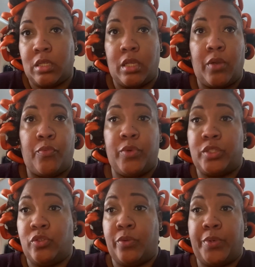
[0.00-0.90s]
which you
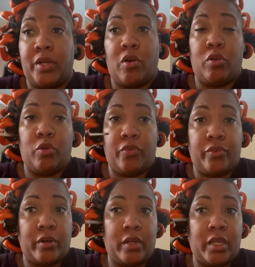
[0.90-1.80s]
can put it all over
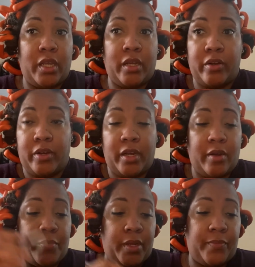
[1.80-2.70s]
here,
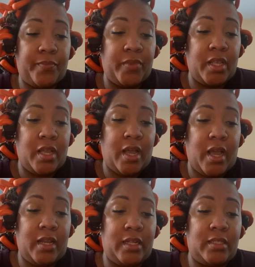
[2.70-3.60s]
but I
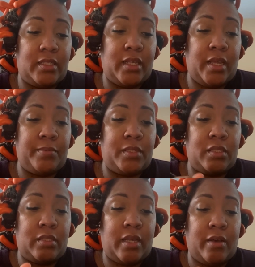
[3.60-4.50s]
like to tap this
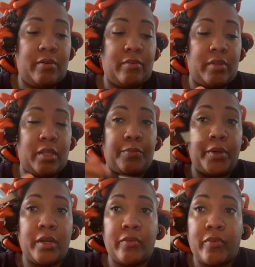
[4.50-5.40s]
out and put
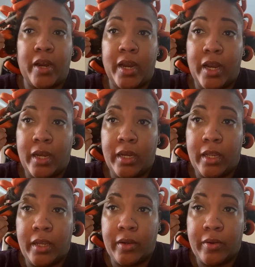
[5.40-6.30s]
it right in
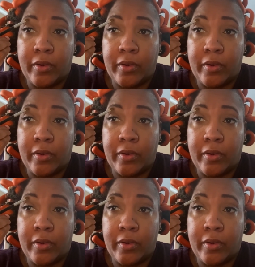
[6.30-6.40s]
here.